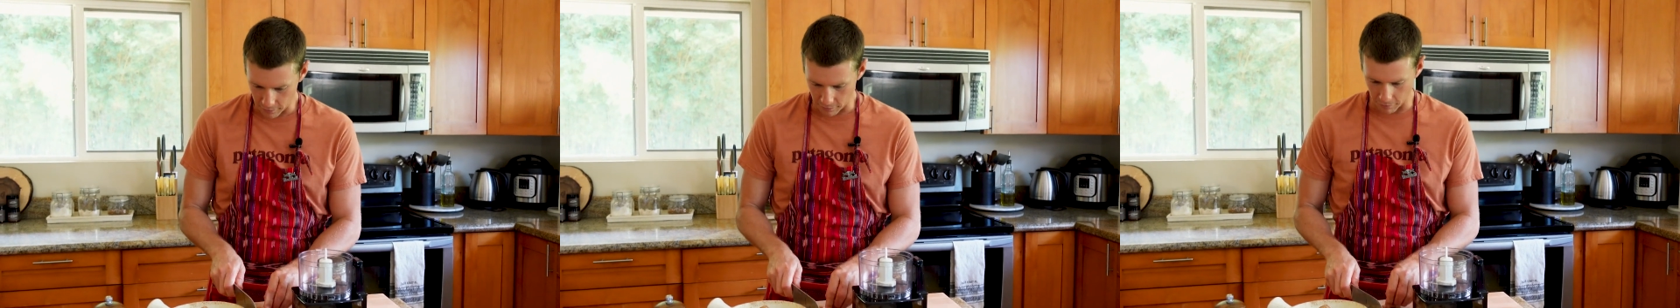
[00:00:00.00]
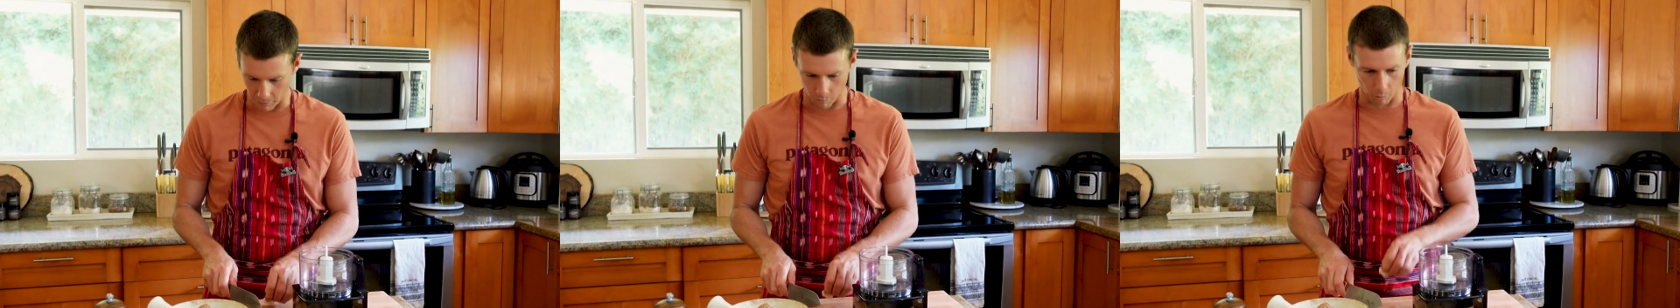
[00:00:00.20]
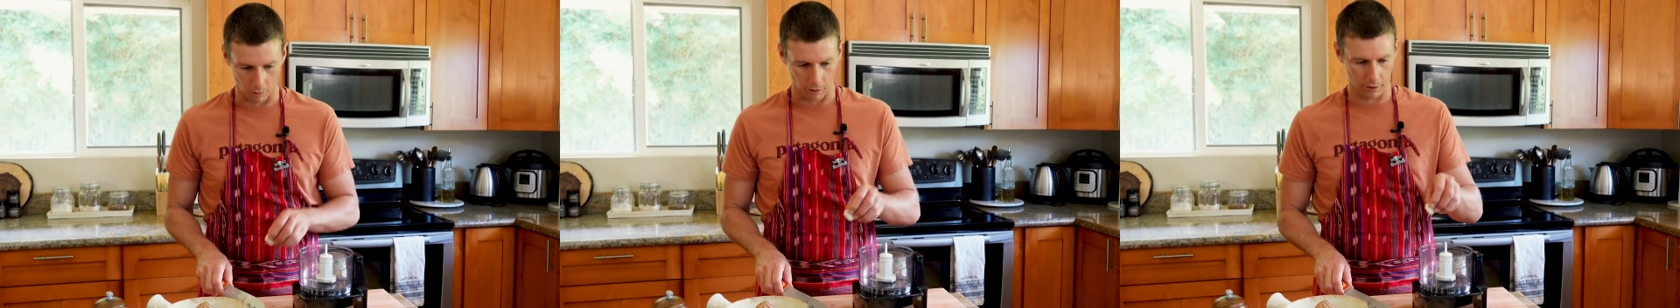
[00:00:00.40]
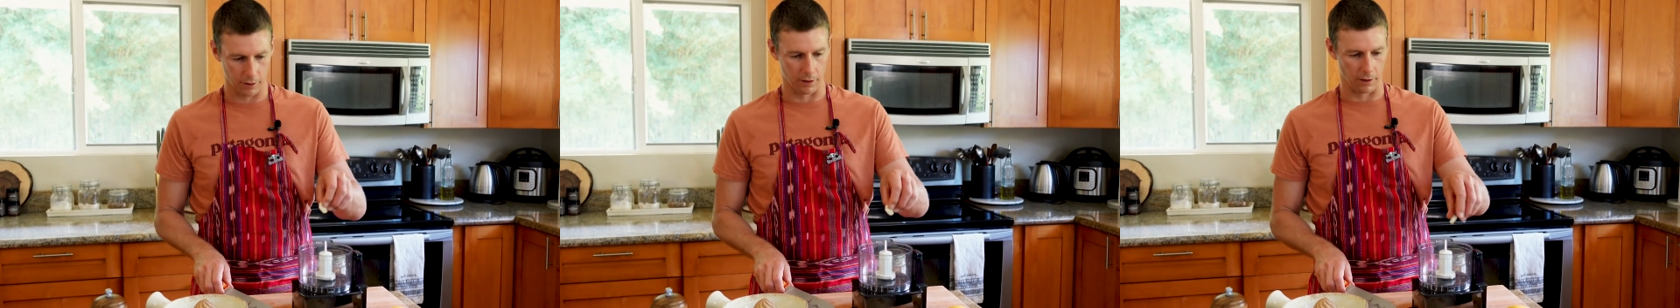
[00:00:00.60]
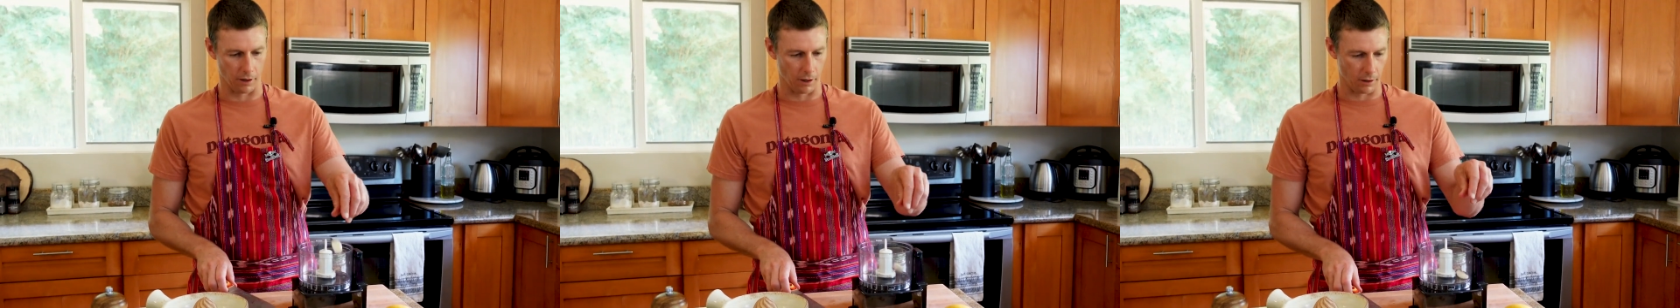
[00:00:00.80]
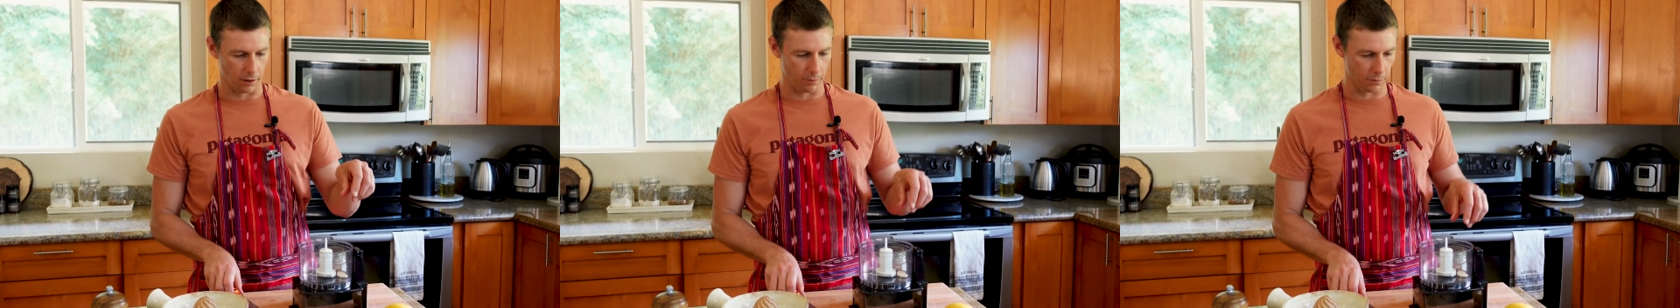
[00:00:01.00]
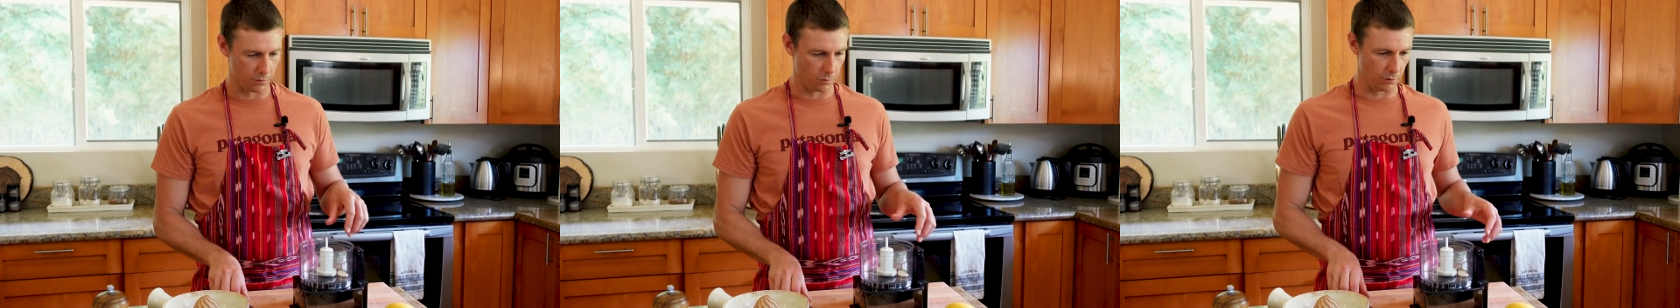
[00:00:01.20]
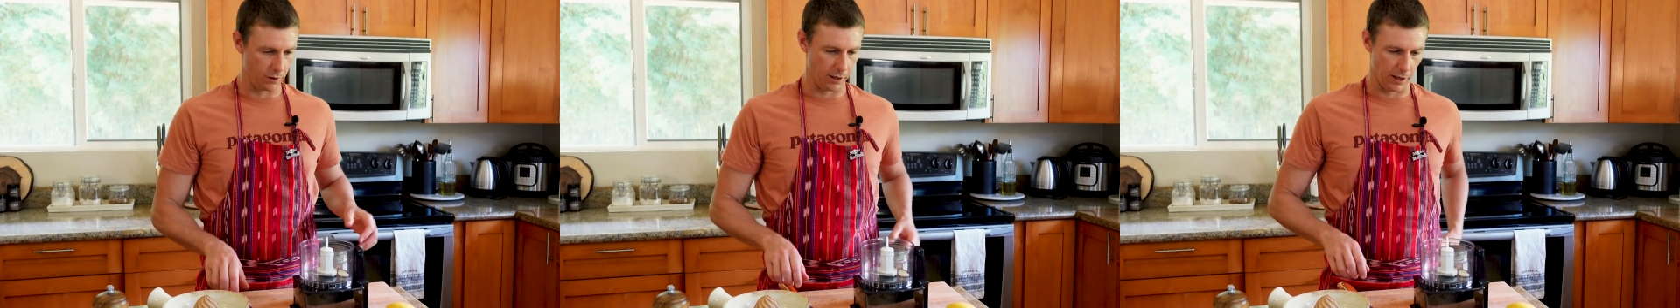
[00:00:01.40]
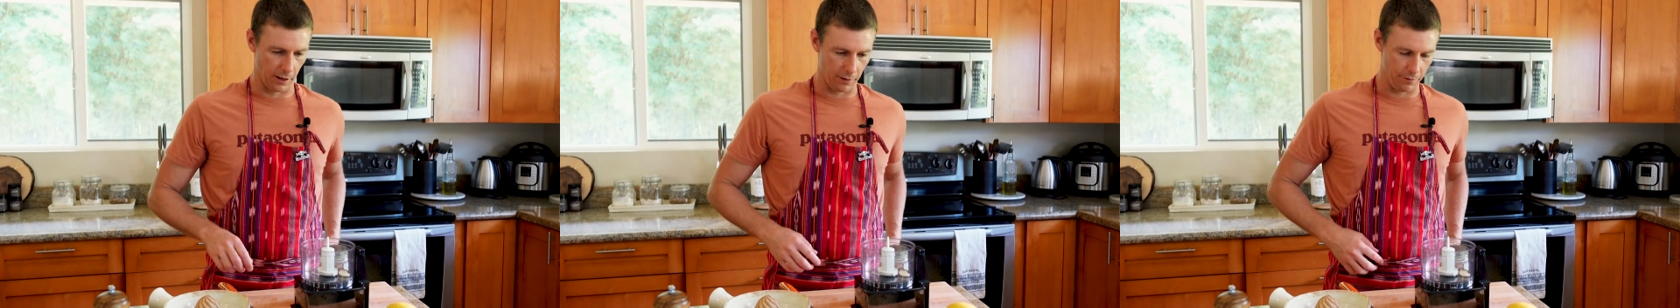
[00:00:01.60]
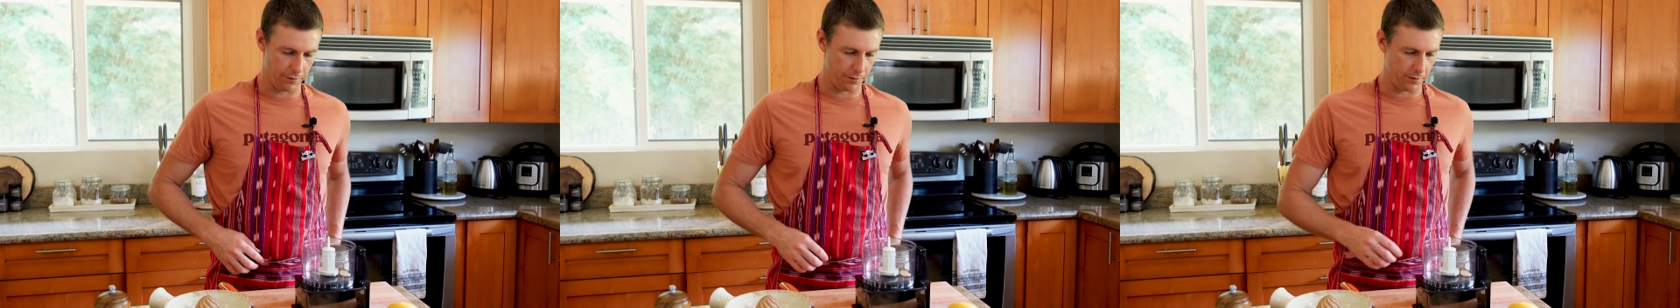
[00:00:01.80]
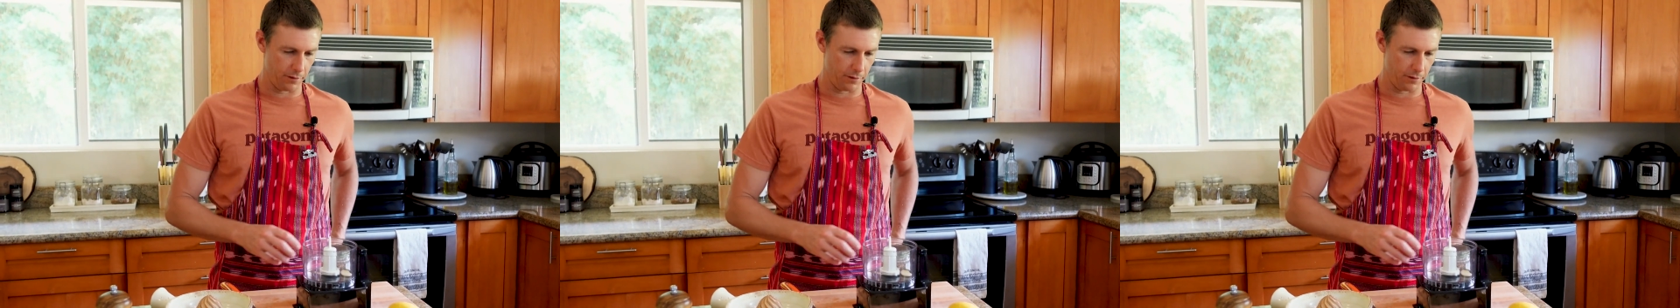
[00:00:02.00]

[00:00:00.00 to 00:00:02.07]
do the work your arms would have.